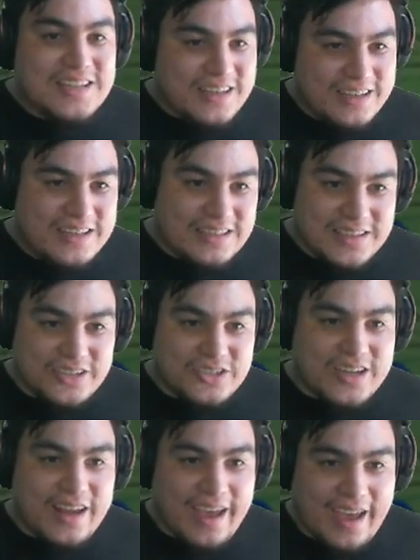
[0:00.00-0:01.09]
it is, I just
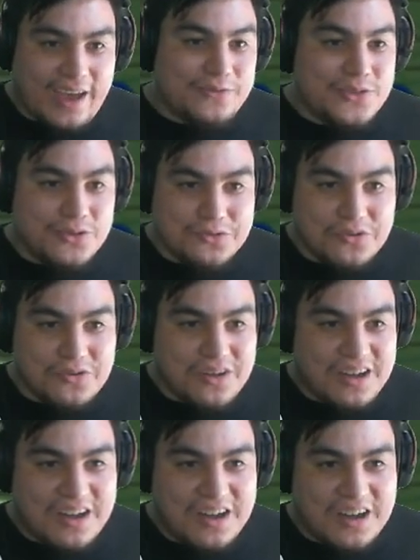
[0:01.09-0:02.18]
kind of have to,
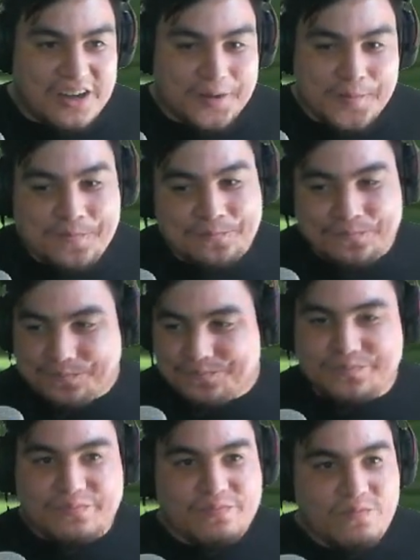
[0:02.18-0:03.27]
um,
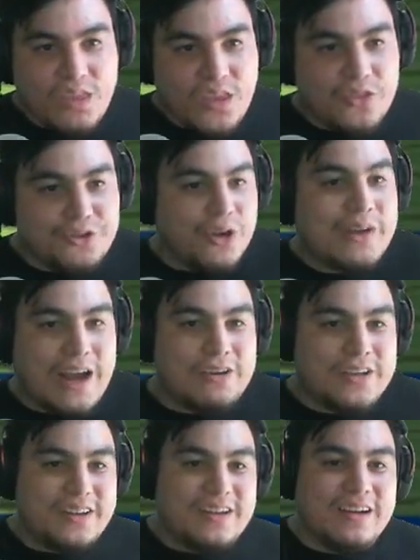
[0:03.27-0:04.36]
throw it out
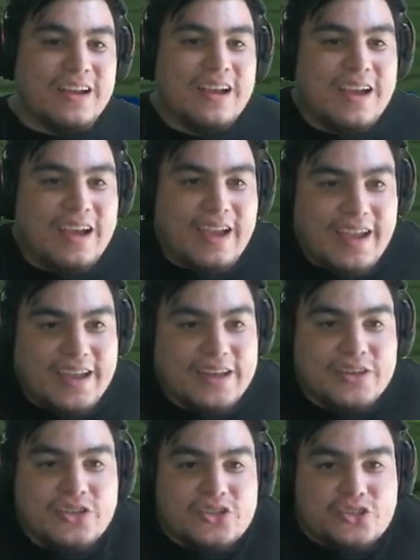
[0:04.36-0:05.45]
here
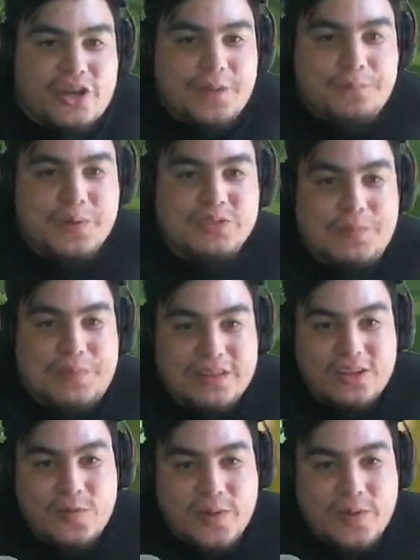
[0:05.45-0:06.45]
and try to build up a little bit